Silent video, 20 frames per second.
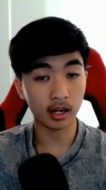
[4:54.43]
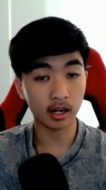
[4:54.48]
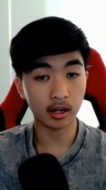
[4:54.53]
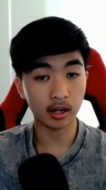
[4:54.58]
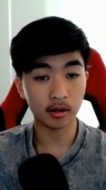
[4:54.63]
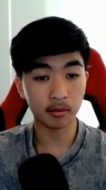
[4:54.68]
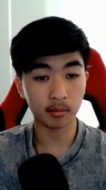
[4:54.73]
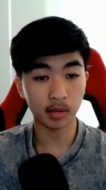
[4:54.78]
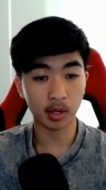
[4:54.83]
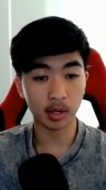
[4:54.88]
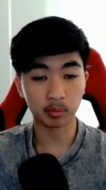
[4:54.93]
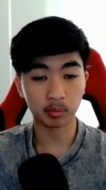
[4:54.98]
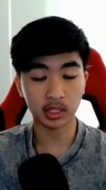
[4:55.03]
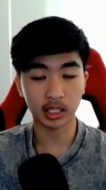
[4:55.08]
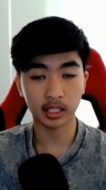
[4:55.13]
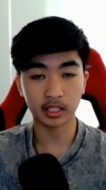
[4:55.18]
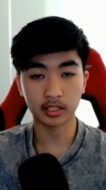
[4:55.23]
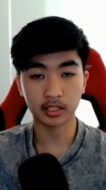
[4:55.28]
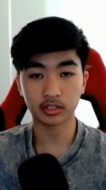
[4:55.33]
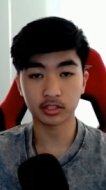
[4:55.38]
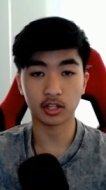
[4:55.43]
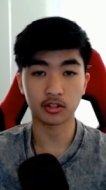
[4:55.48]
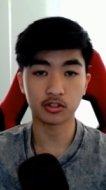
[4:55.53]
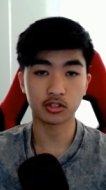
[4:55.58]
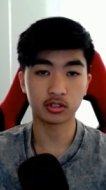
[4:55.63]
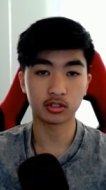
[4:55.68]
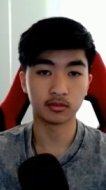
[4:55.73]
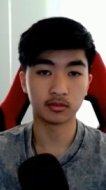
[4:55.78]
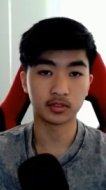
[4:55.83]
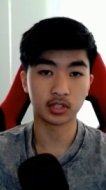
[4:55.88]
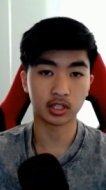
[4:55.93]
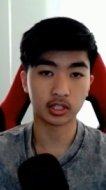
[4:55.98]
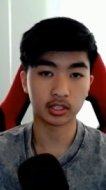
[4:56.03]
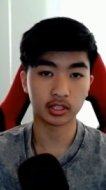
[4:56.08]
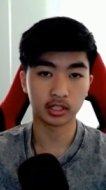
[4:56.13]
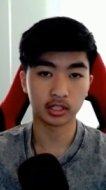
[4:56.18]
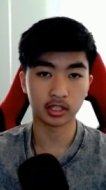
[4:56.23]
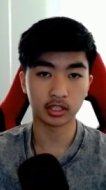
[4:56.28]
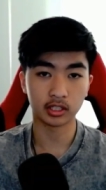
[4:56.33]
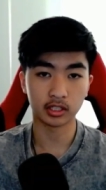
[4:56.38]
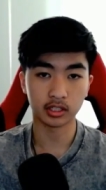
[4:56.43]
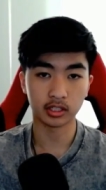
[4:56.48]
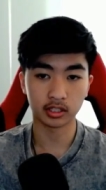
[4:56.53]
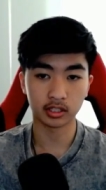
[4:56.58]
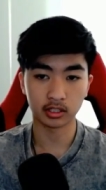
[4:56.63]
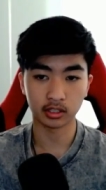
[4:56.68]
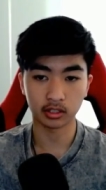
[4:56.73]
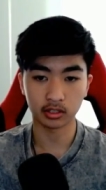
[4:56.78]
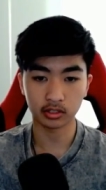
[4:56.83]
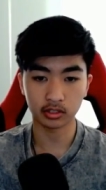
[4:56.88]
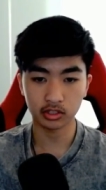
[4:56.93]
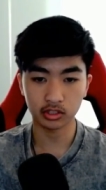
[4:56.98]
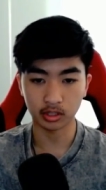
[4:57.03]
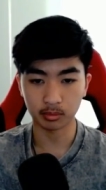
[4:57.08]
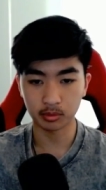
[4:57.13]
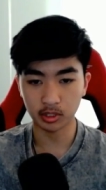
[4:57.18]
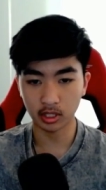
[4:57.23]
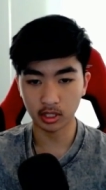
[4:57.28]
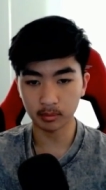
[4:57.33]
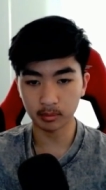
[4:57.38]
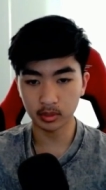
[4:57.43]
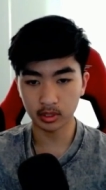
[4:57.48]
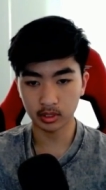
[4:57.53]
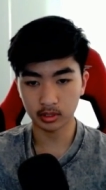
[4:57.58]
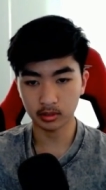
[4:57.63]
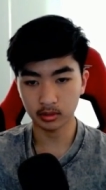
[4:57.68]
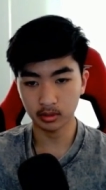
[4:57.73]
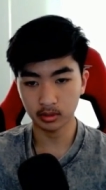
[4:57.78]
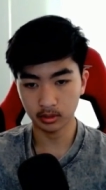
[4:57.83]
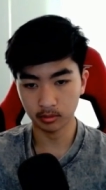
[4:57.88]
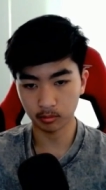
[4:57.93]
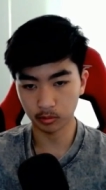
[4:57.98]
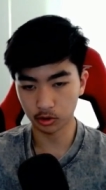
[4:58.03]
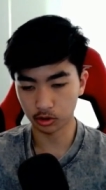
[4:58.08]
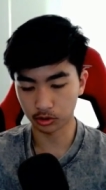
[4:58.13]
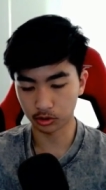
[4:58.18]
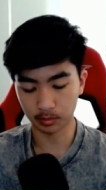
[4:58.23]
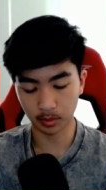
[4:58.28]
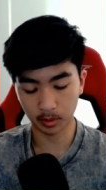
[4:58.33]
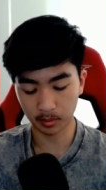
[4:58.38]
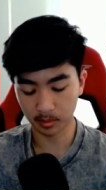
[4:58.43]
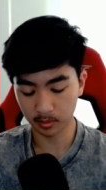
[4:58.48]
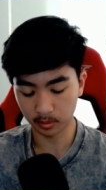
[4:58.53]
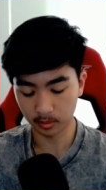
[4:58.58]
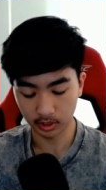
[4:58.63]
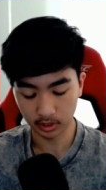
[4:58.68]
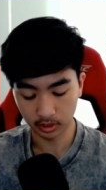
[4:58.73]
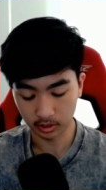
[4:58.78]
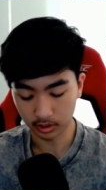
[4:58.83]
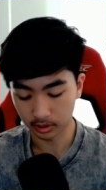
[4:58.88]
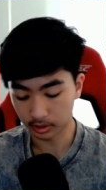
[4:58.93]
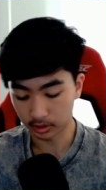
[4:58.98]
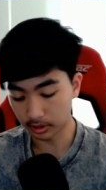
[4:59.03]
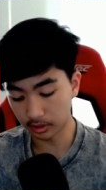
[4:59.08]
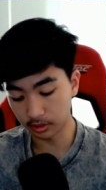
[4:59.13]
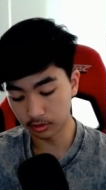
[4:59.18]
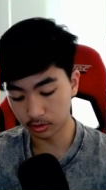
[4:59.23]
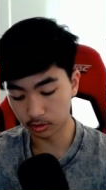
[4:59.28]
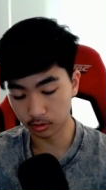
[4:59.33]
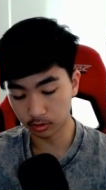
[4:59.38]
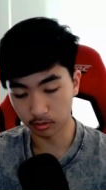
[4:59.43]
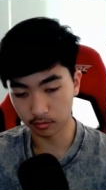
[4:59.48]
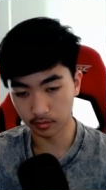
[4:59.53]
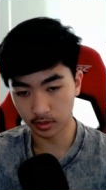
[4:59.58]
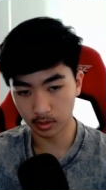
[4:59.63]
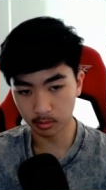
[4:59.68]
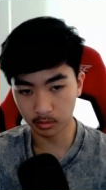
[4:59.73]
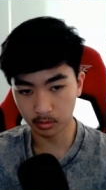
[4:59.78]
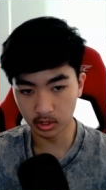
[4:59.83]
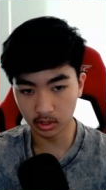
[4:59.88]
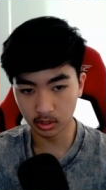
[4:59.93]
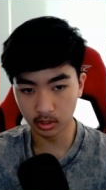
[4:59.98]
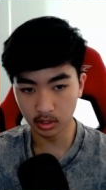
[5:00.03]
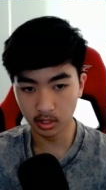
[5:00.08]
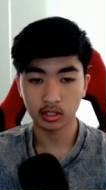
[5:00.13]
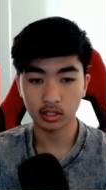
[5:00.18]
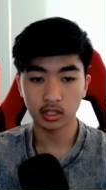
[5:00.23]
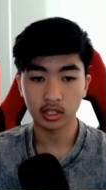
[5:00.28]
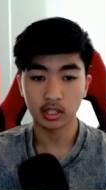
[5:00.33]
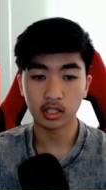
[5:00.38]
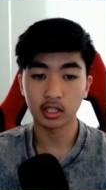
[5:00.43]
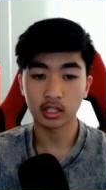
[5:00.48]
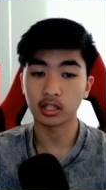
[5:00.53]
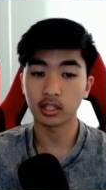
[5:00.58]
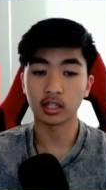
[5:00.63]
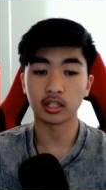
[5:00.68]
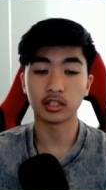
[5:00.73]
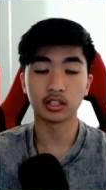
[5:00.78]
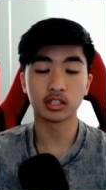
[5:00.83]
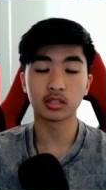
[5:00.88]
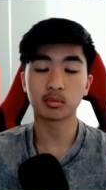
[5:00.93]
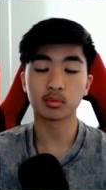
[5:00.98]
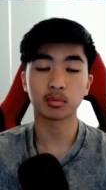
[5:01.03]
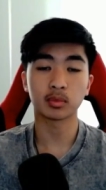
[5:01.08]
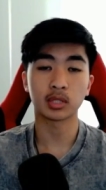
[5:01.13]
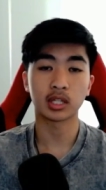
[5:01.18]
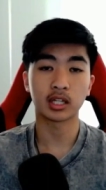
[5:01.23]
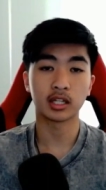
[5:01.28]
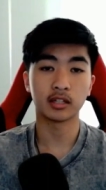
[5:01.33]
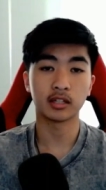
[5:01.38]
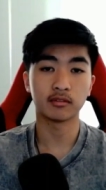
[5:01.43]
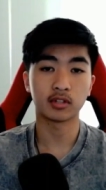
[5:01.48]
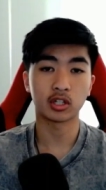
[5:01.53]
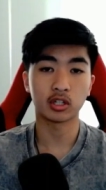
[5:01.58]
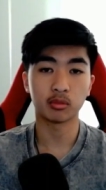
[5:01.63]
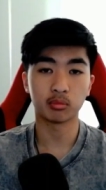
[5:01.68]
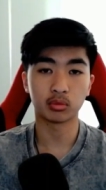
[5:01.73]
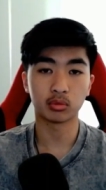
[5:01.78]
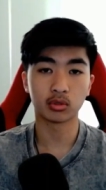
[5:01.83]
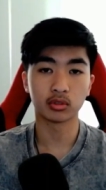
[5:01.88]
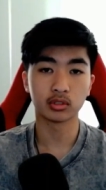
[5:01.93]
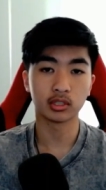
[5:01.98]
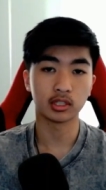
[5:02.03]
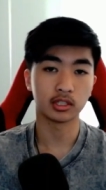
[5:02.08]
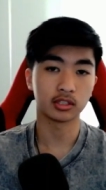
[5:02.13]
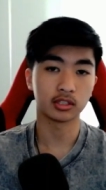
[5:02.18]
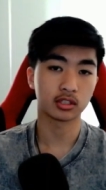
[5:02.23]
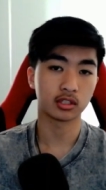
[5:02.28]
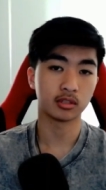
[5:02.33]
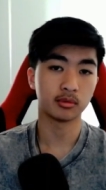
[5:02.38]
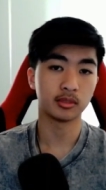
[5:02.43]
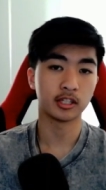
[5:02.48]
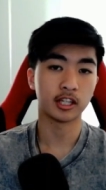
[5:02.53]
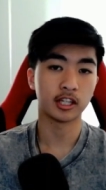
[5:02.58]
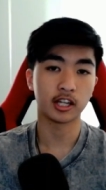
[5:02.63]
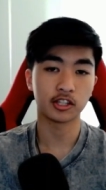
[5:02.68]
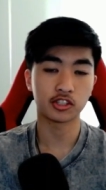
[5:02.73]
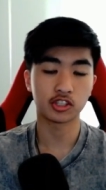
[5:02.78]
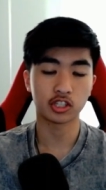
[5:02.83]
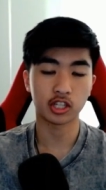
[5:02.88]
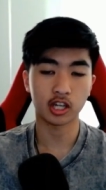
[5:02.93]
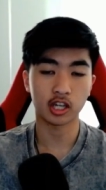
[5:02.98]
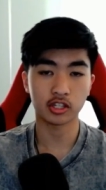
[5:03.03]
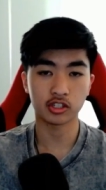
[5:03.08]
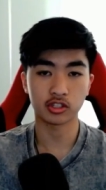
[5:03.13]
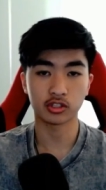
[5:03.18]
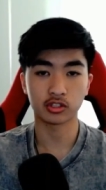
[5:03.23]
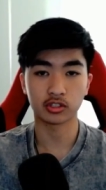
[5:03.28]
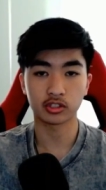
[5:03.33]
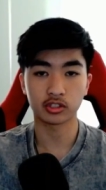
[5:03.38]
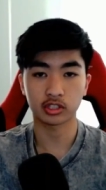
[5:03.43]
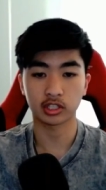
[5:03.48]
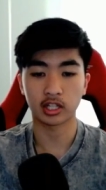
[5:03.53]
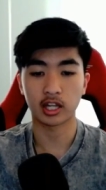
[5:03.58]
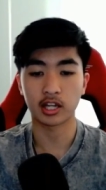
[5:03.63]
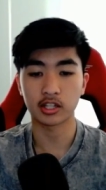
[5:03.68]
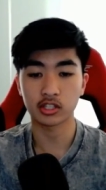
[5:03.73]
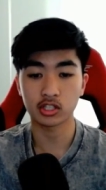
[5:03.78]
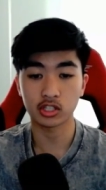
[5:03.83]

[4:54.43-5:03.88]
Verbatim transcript: my plans I should have done in September, which is probably going to lead into November. And this plan very broadly is going to be an education slash